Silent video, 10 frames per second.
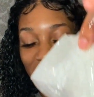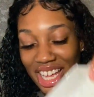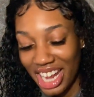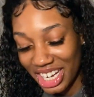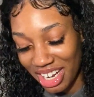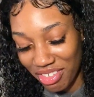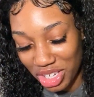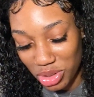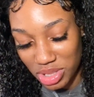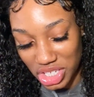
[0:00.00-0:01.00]
god, I never
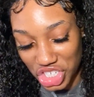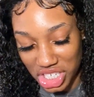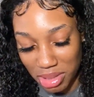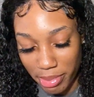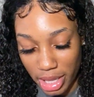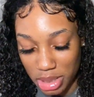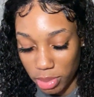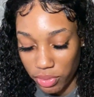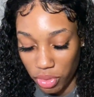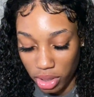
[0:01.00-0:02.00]
used a sheet mask
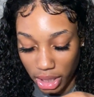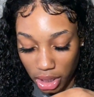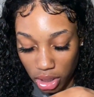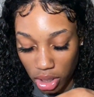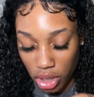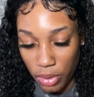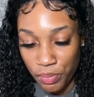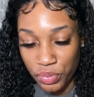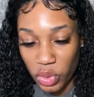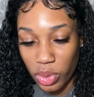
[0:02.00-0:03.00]
before. Like,
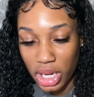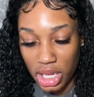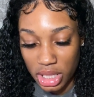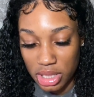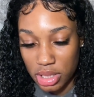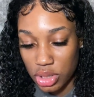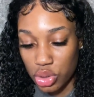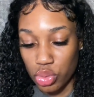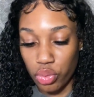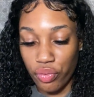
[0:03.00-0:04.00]
when I
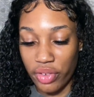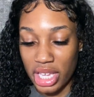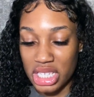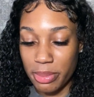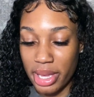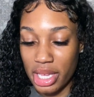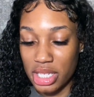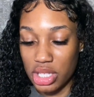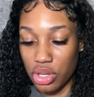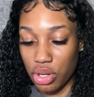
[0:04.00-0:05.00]
do face
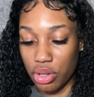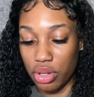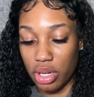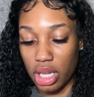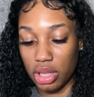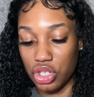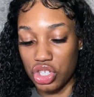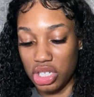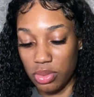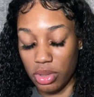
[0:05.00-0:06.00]
masks, they're not the
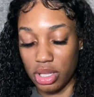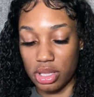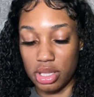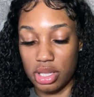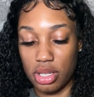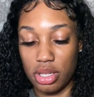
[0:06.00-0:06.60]
sheet ones.